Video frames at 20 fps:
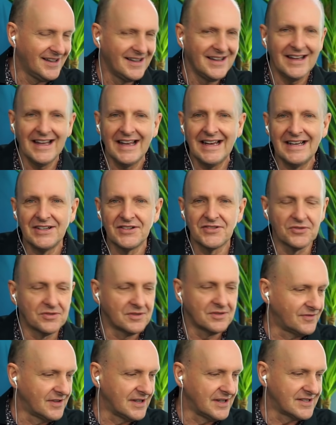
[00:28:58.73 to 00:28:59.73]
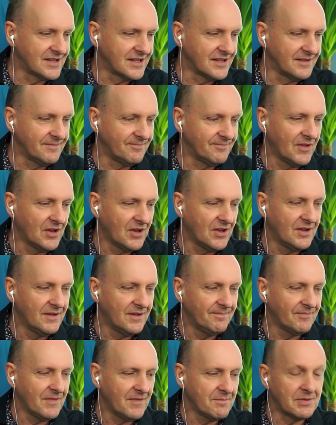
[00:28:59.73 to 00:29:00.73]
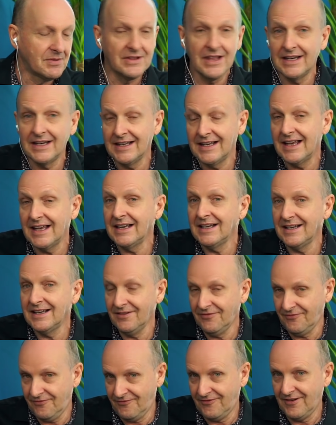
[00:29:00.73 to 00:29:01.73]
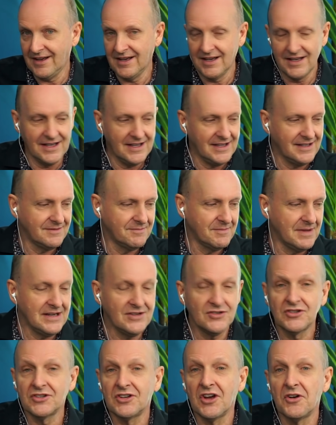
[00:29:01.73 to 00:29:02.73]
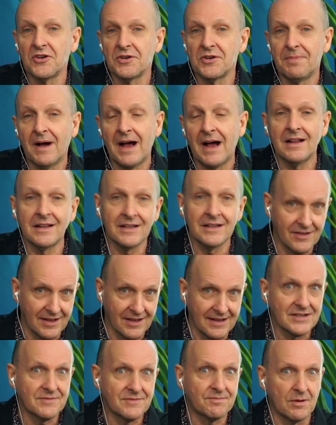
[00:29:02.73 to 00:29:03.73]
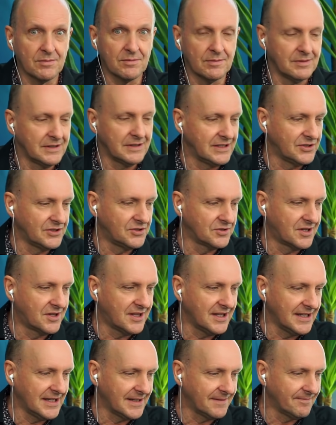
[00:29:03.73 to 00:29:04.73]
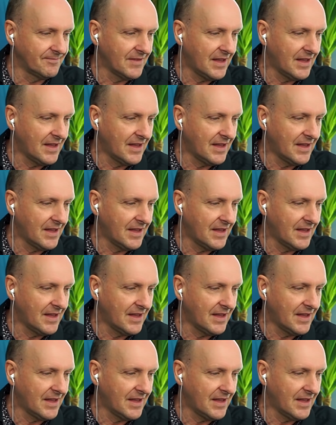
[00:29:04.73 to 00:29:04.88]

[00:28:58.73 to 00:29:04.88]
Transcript: any sort of visa. But then again, if it means you go to Bali, I think that's probably a good thing.